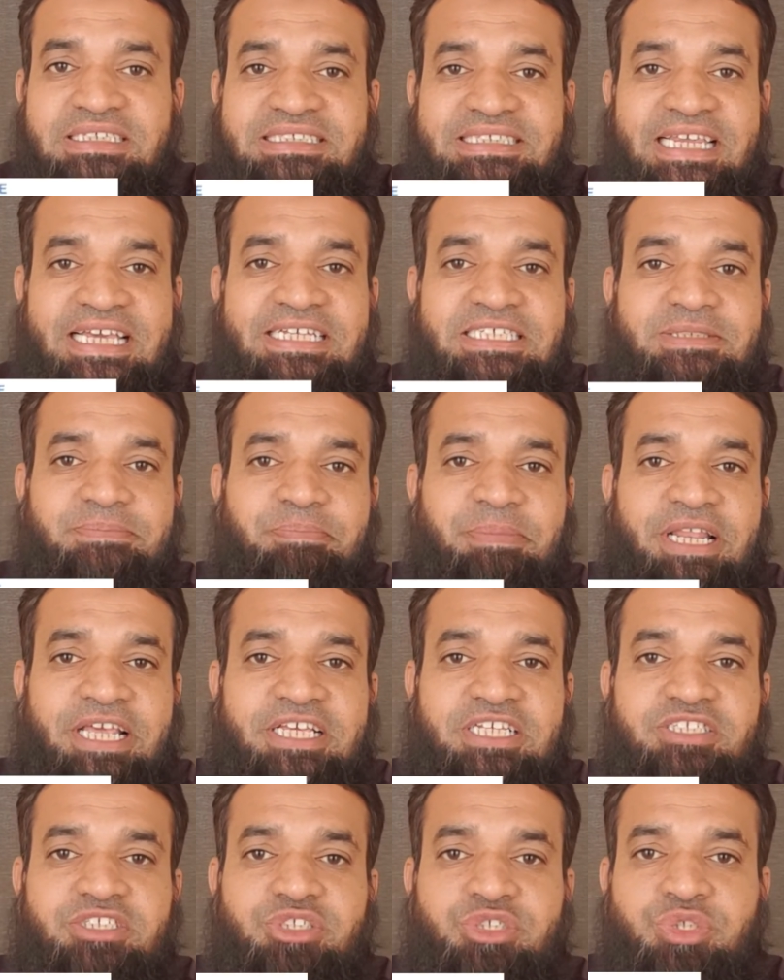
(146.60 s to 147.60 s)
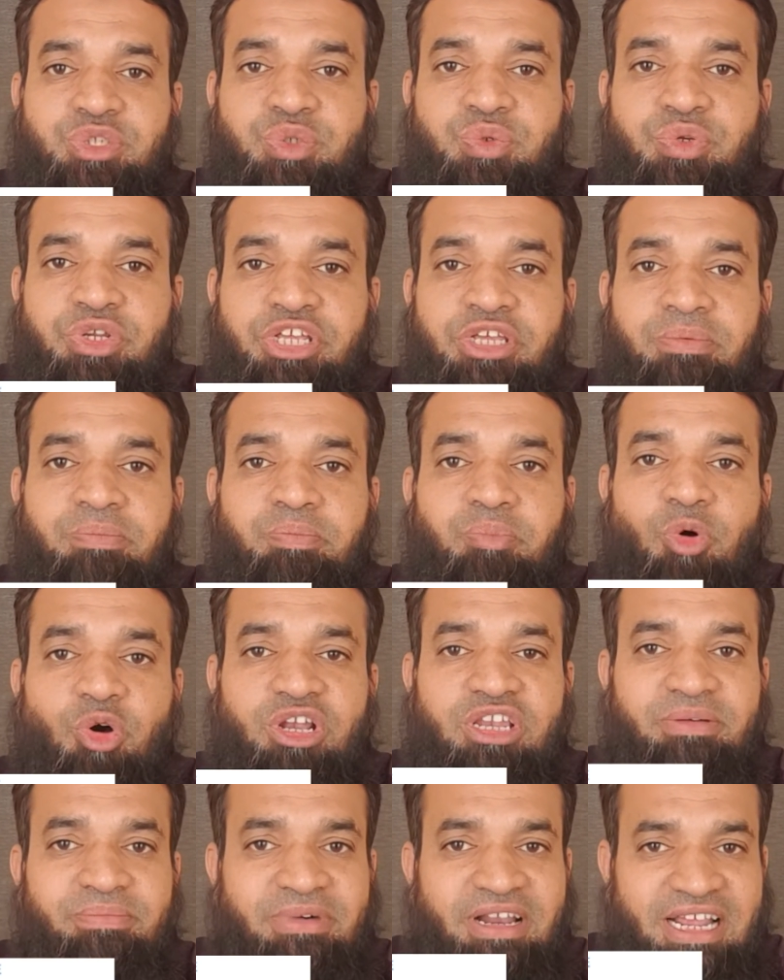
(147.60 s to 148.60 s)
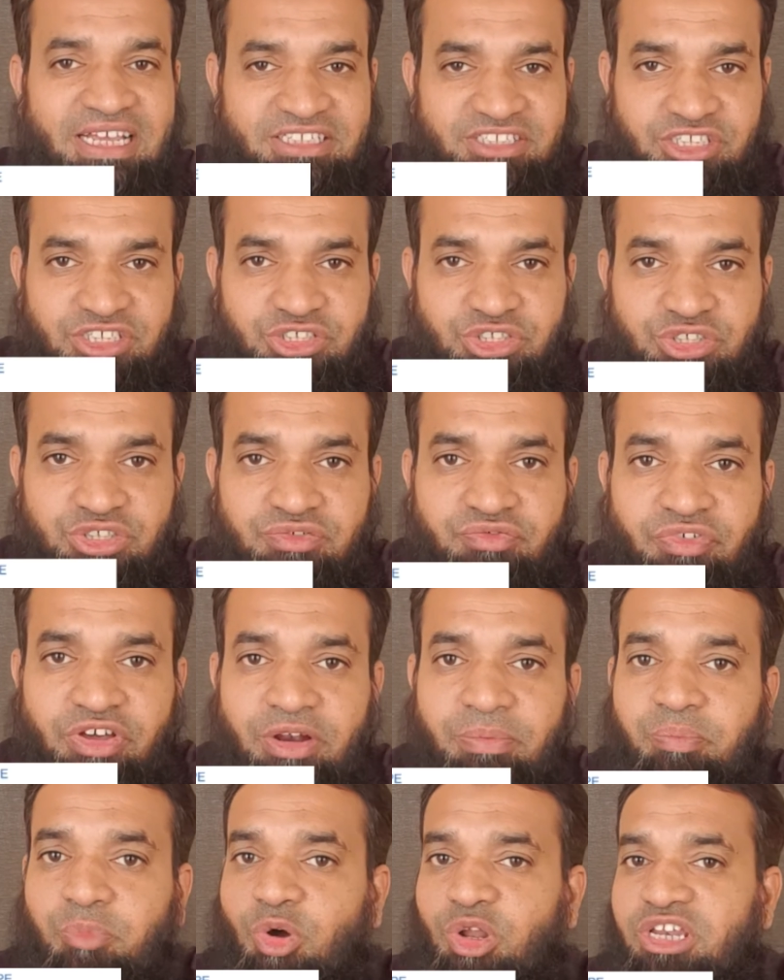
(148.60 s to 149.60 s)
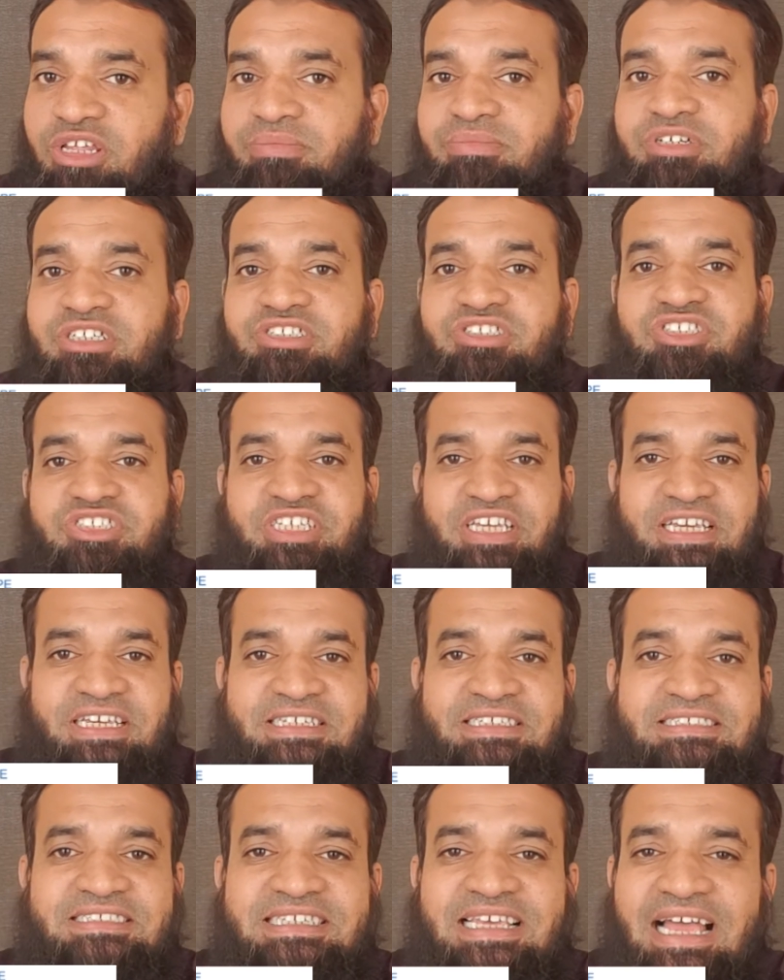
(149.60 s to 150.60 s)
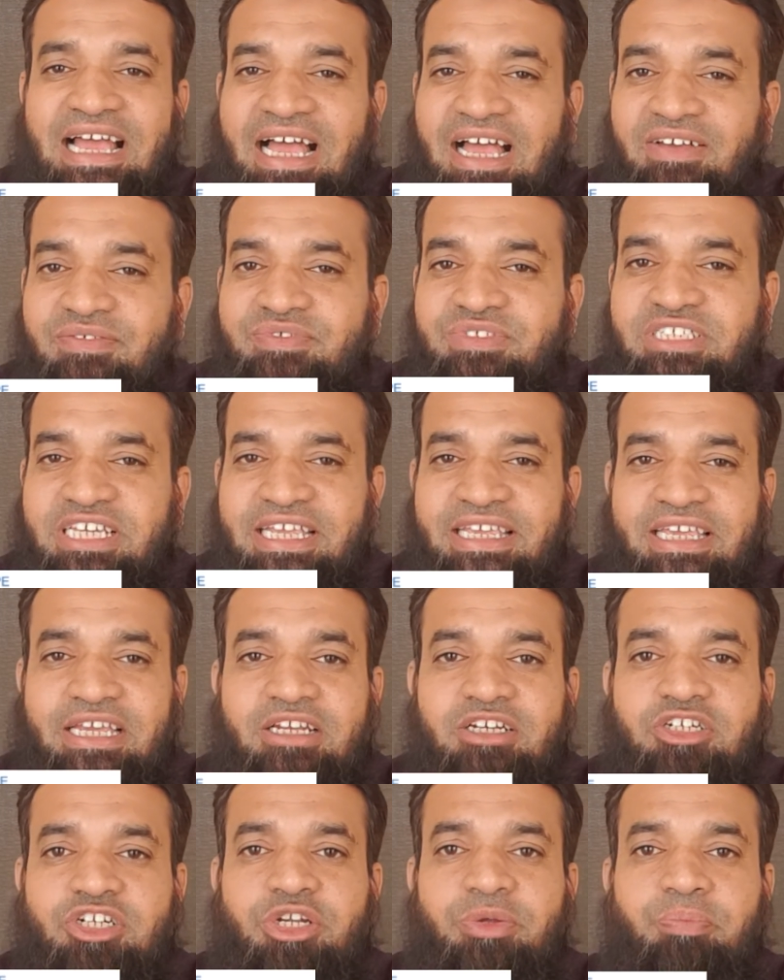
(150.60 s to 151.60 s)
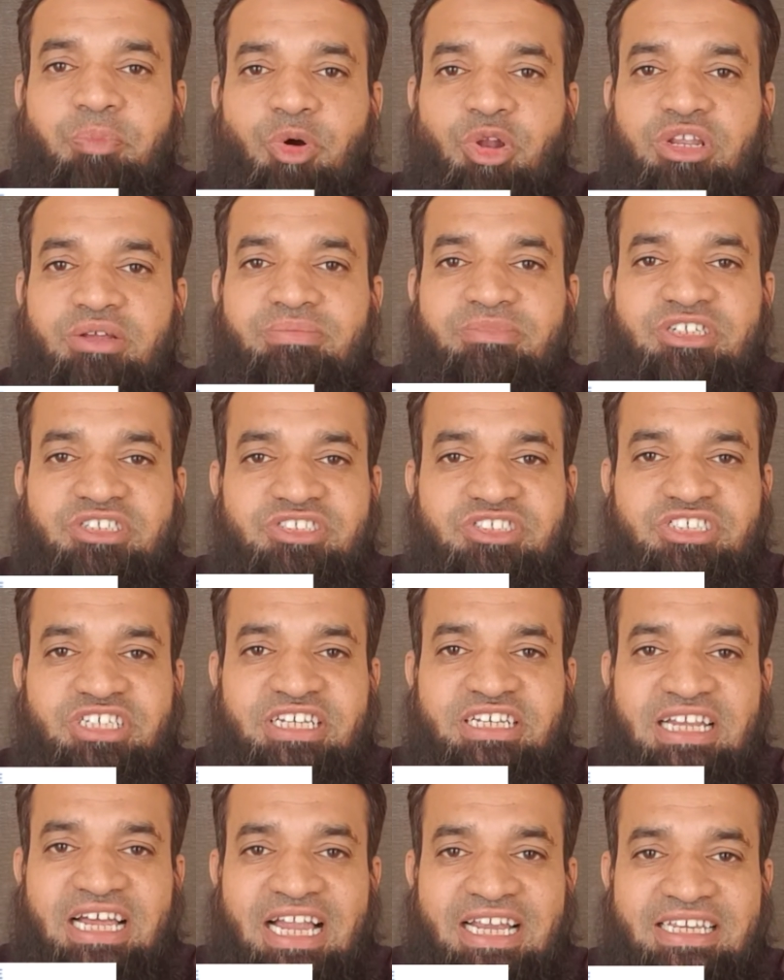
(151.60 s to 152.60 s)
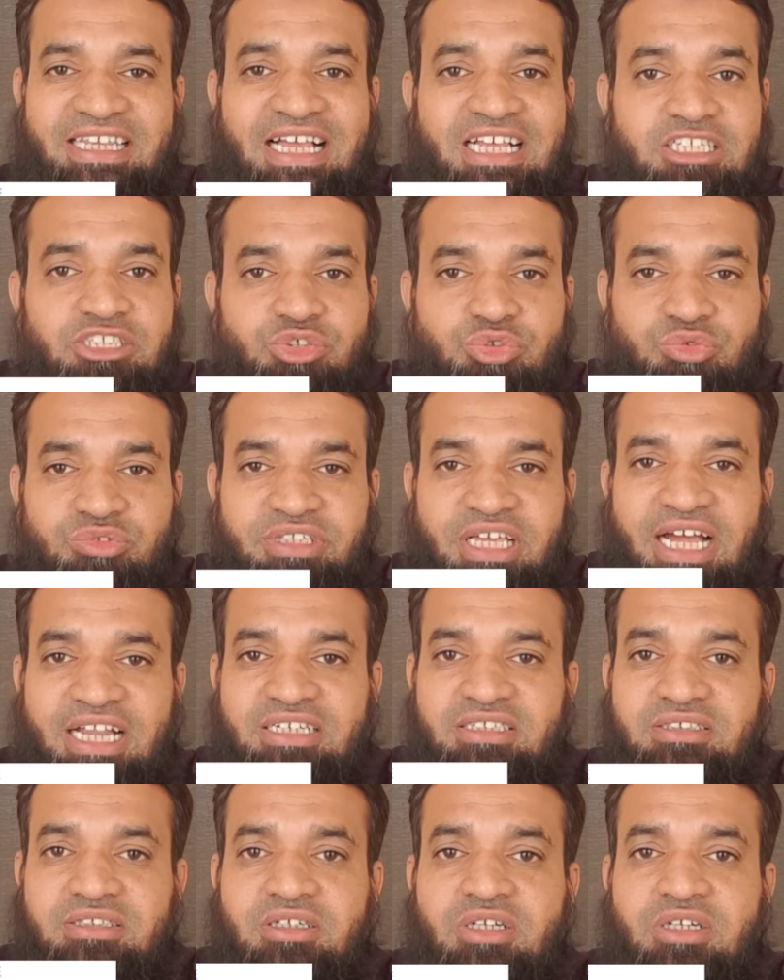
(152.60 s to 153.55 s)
takes place during polymerization, where polymer chains have secondary polymer chain attached to that.